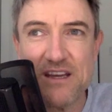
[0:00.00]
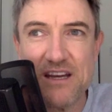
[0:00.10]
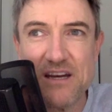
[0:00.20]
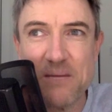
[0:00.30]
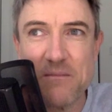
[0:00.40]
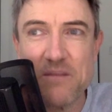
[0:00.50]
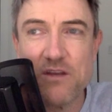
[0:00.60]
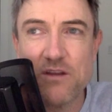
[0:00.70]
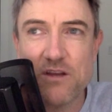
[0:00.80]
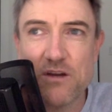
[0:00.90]
you
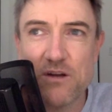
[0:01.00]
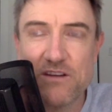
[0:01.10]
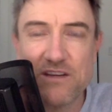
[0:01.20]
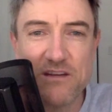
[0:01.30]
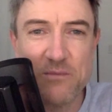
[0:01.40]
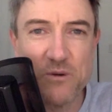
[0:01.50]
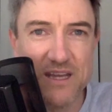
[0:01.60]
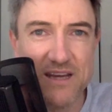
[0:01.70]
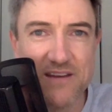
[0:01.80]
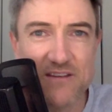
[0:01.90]
know, the content you're putting
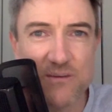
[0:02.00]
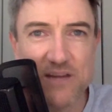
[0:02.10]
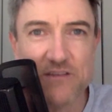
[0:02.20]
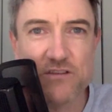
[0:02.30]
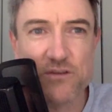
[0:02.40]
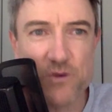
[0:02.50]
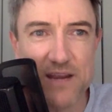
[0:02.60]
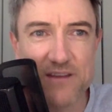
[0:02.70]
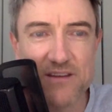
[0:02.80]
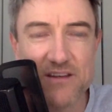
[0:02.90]
out is around
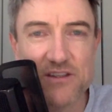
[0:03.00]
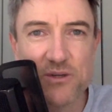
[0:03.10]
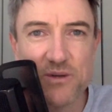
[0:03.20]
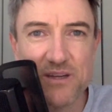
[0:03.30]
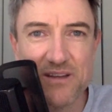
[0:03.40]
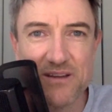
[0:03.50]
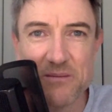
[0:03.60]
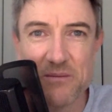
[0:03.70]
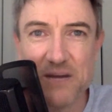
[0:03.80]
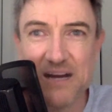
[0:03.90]
strength, and during the
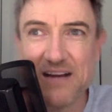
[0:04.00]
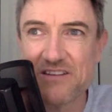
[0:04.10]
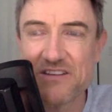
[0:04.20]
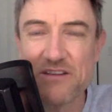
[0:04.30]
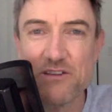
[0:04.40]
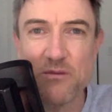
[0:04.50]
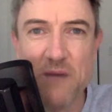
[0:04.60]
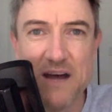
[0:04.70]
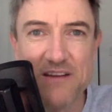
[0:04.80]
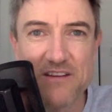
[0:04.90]
past several
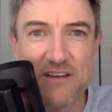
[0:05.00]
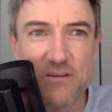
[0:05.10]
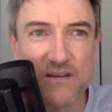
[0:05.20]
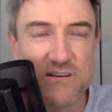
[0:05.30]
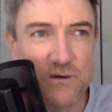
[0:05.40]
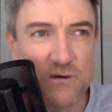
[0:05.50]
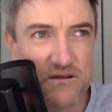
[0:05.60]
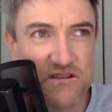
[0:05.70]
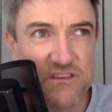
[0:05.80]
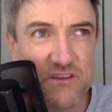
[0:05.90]
months, as we're sort of
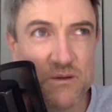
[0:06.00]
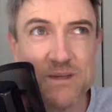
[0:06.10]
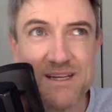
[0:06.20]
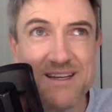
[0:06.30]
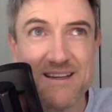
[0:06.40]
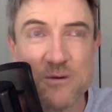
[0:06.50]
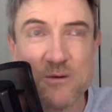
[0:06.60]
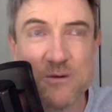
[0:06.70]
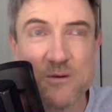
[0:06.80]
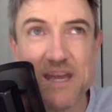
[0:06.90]
still,
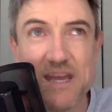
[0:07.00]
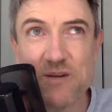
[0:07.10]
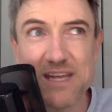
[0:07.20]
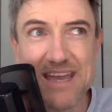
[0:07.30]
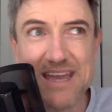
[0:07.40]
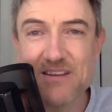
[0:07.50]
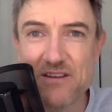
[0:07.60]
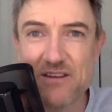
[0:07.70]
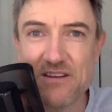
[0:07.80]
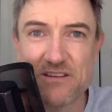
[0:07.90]
we haven't really
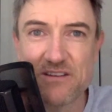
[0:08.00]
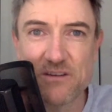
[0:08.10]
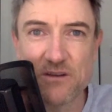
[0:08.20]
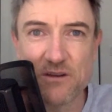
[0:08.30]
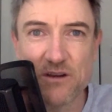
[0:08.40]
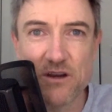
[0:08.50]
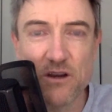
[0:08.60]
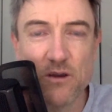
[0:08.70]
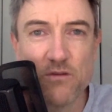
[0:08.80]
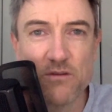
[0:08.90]
exited this sort of
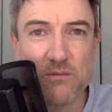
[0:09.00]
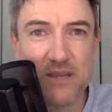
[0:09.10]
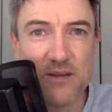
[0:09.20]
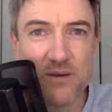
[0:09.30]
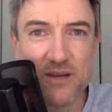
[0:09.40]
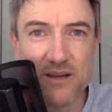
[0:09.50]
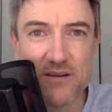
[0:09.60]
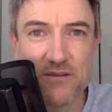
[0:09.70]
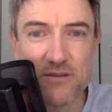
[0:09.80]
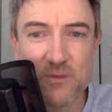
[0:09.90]
COVID period
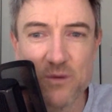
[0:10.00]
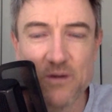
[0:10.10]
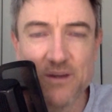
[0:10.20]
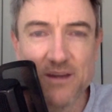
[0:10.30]
of the world,